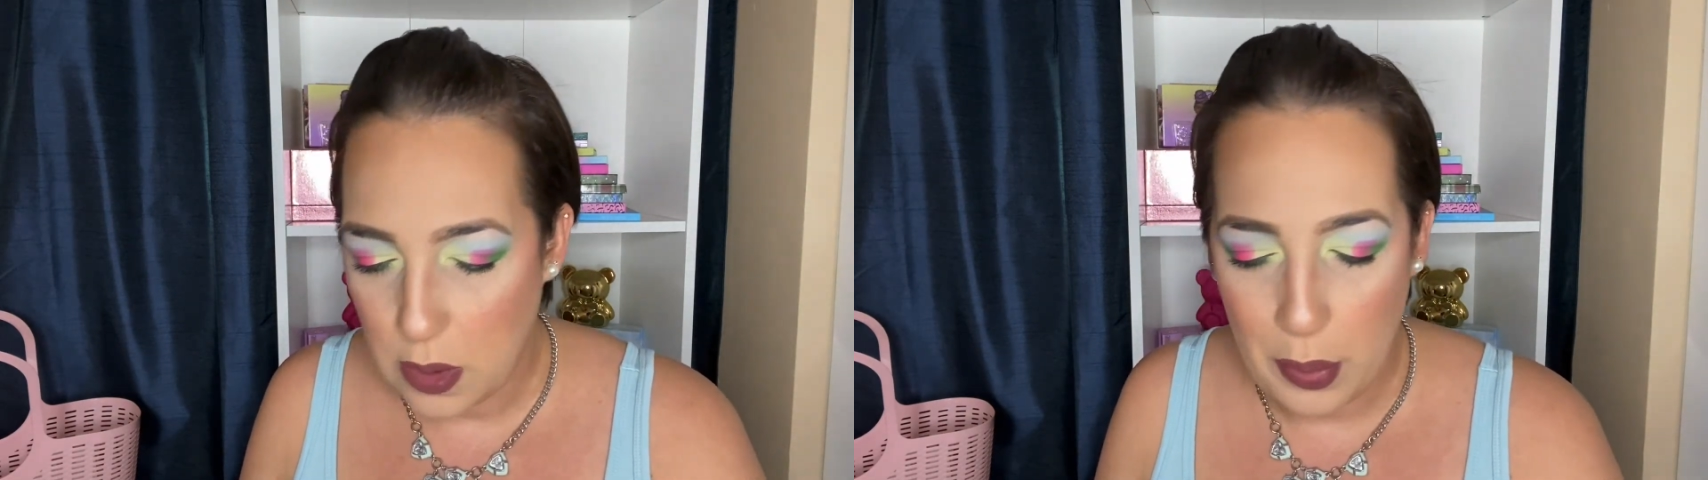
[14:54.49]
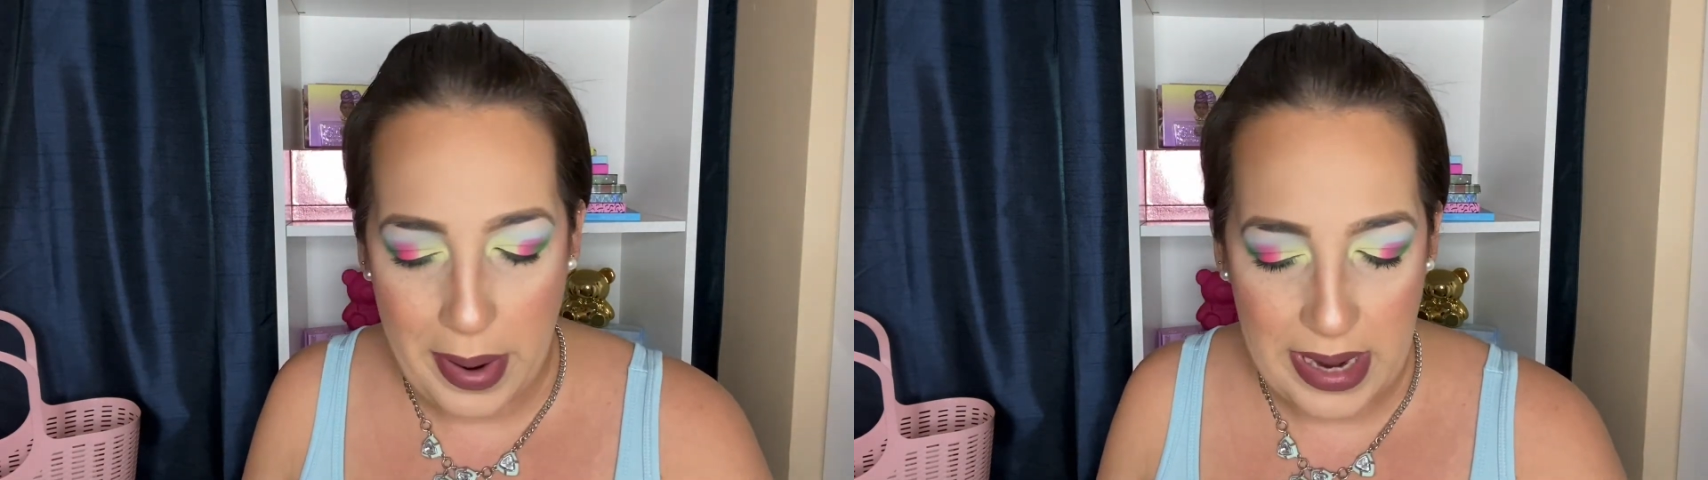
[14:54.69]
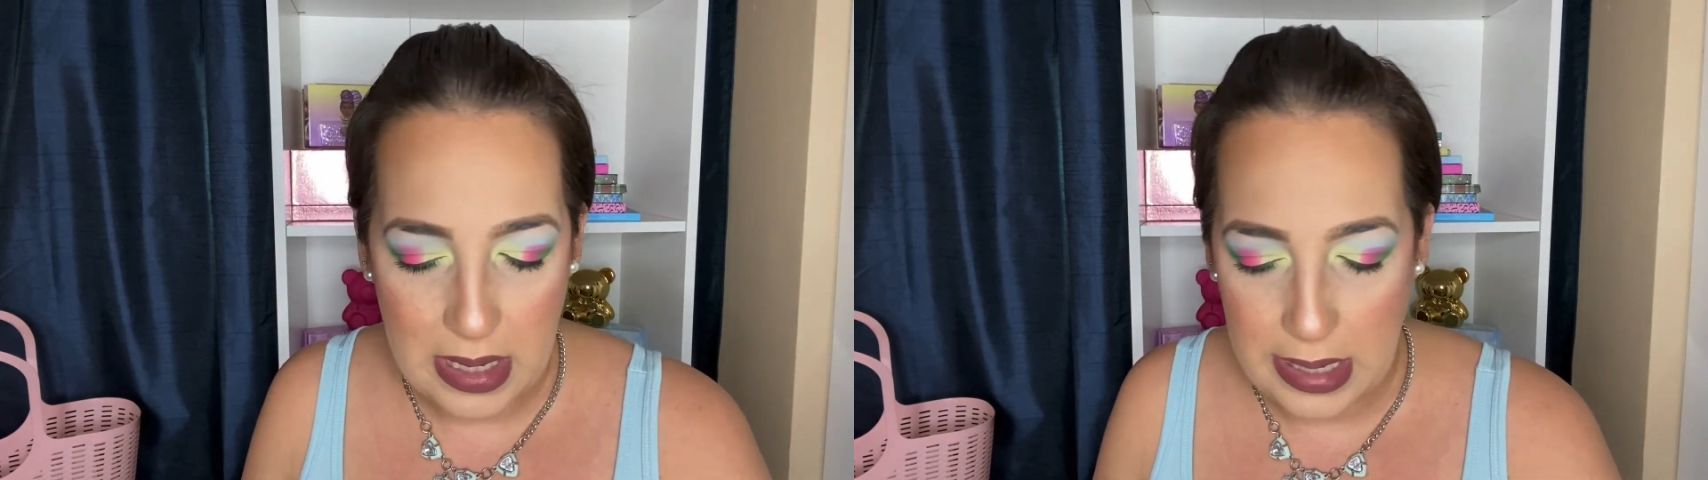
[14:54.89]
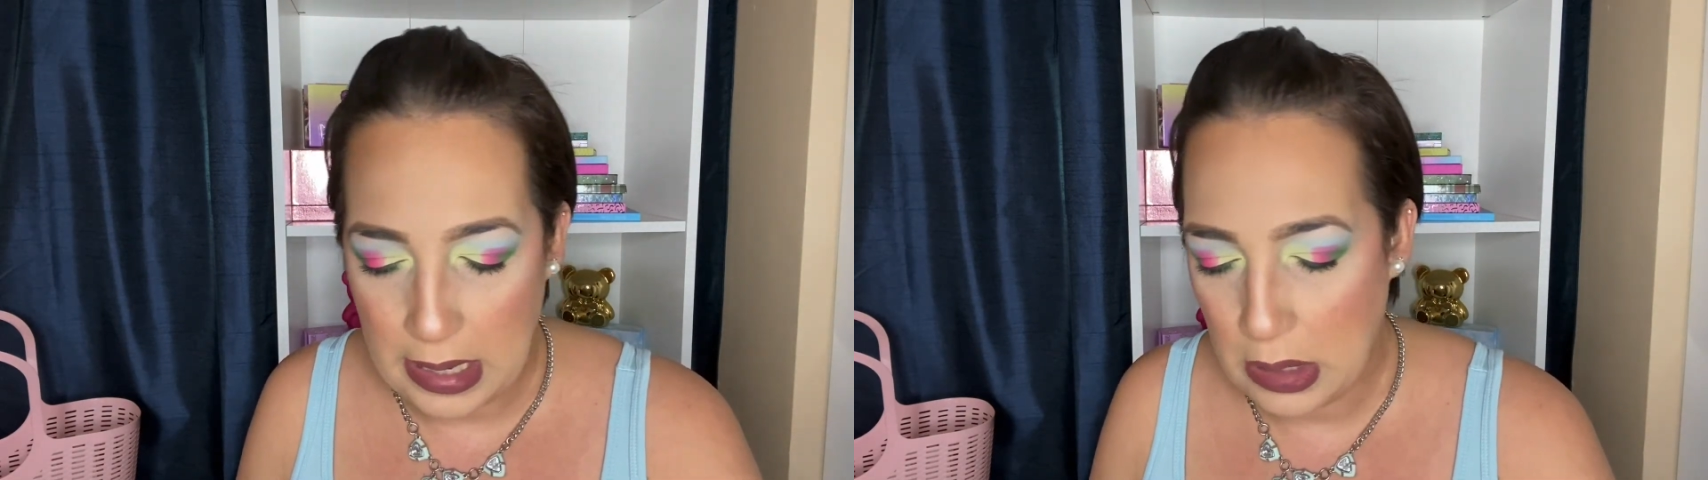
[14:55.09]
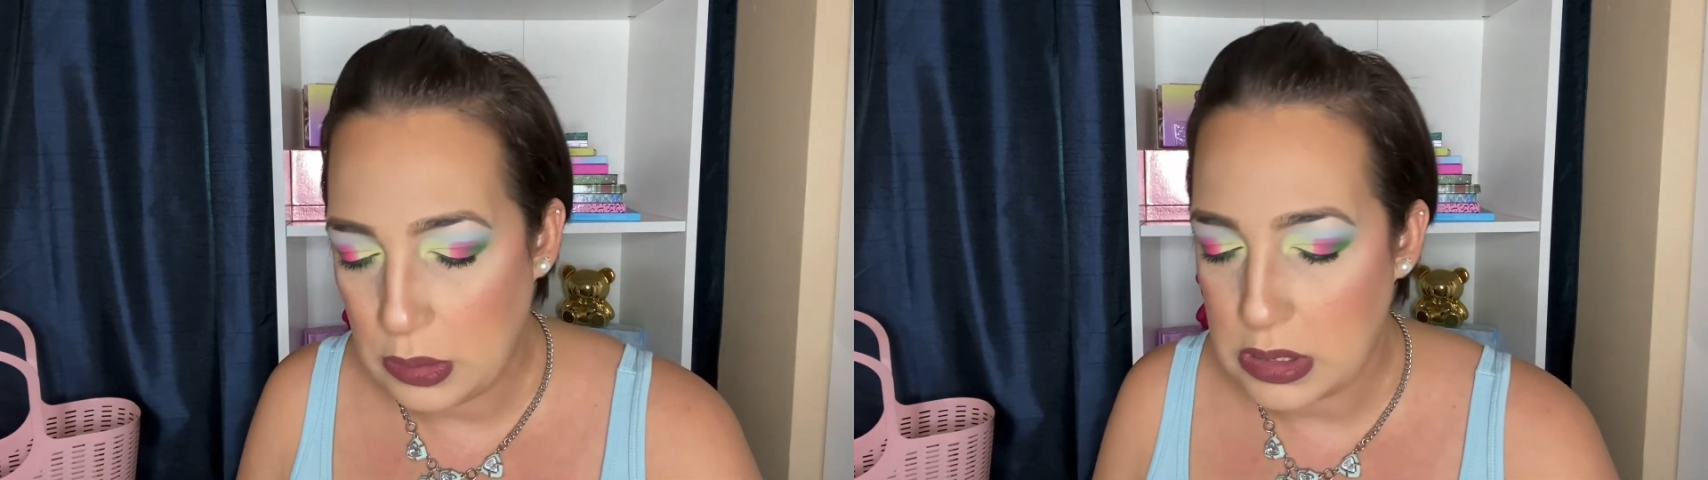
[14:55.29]
what
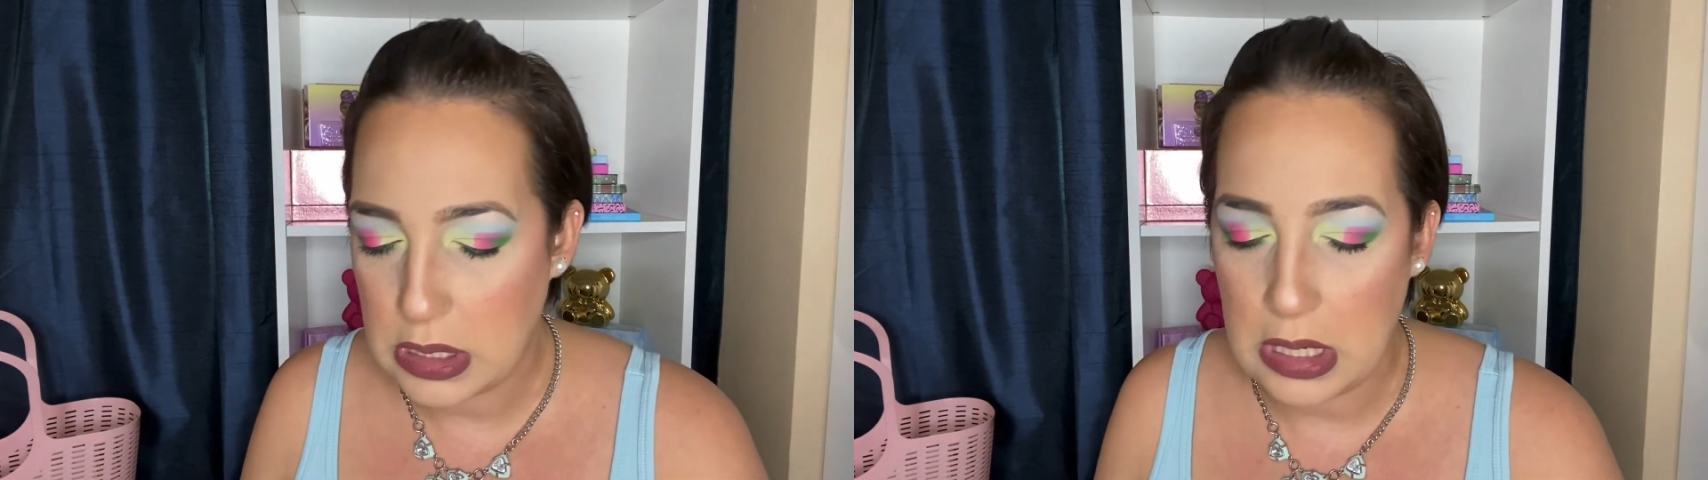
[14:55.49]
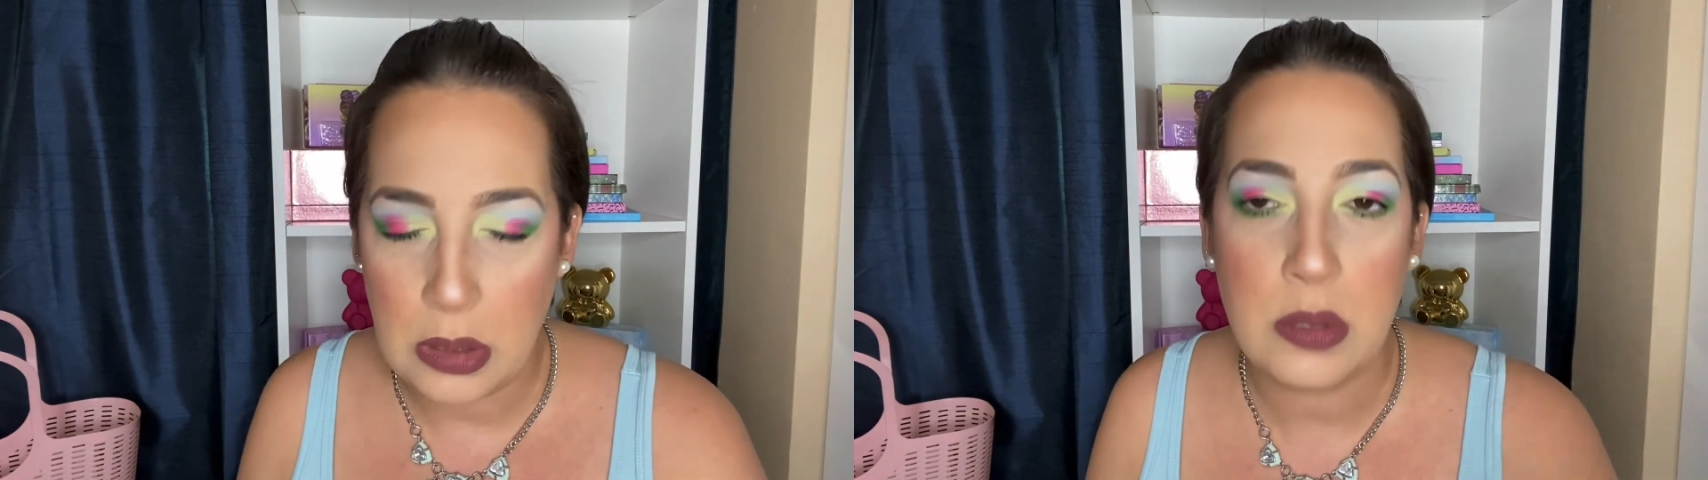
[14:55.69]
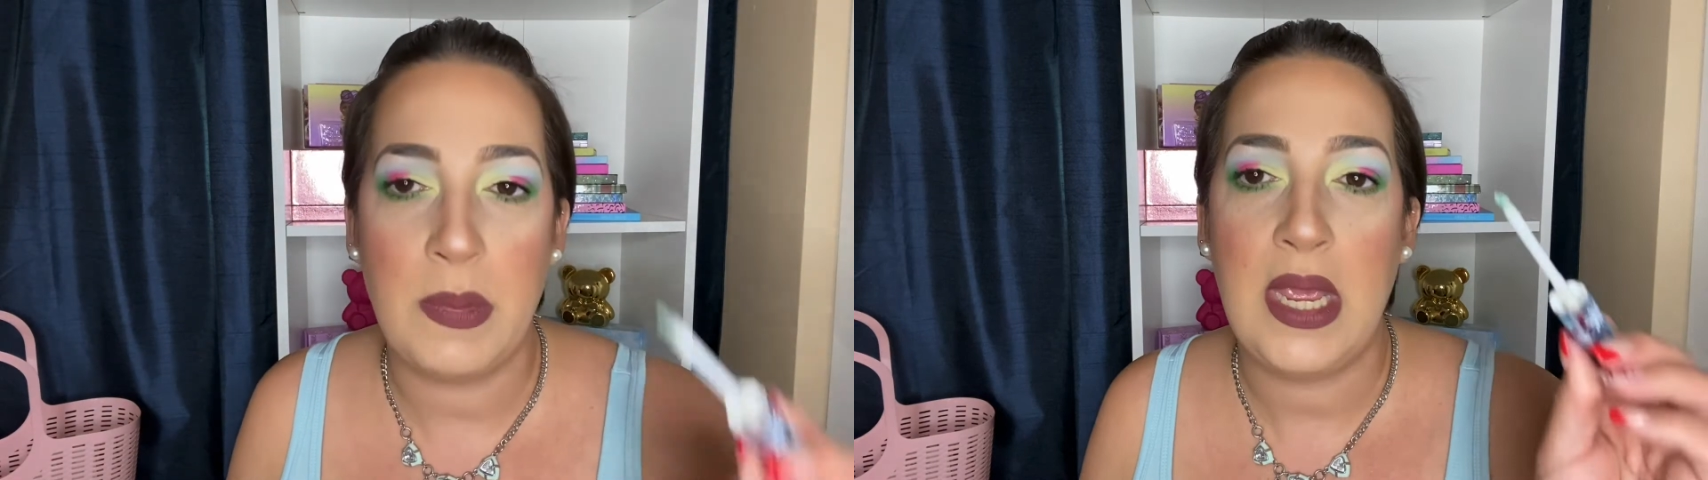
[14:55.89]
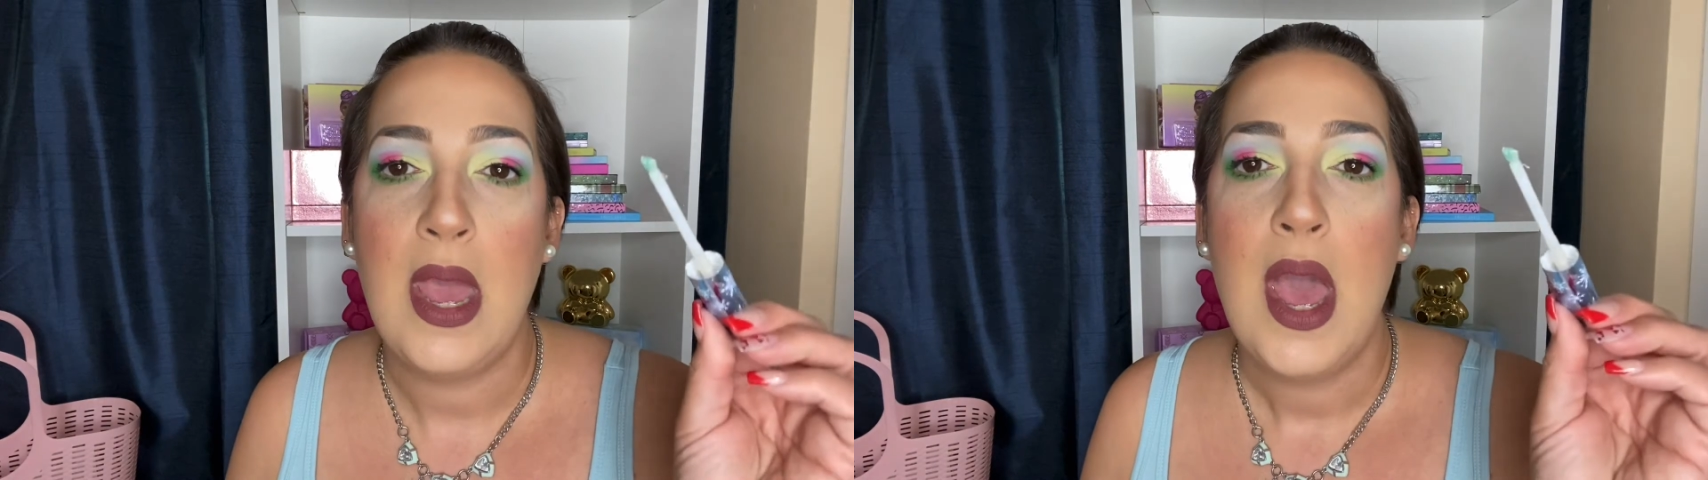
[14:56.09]
killed killed me,